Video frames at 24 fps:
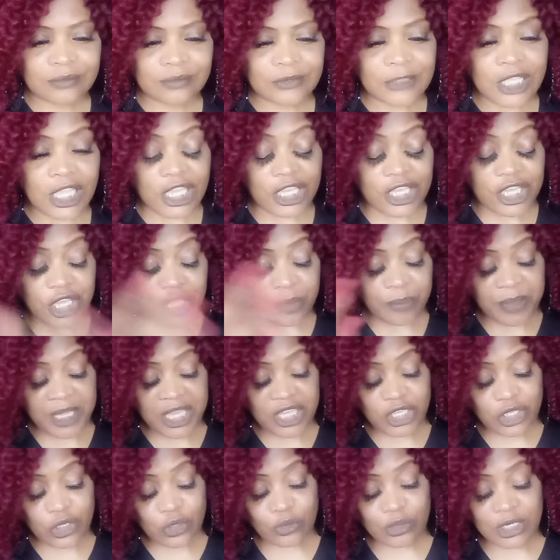It could be
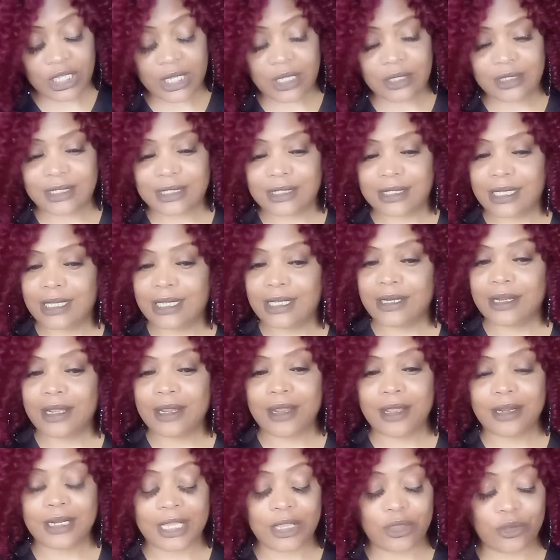you. Look at, see
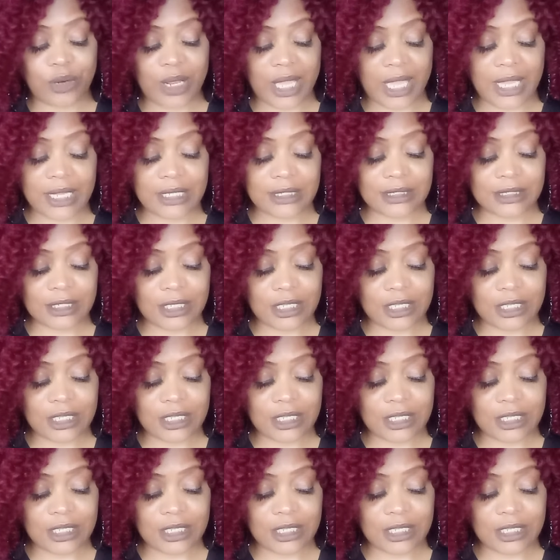there? They go to Ace of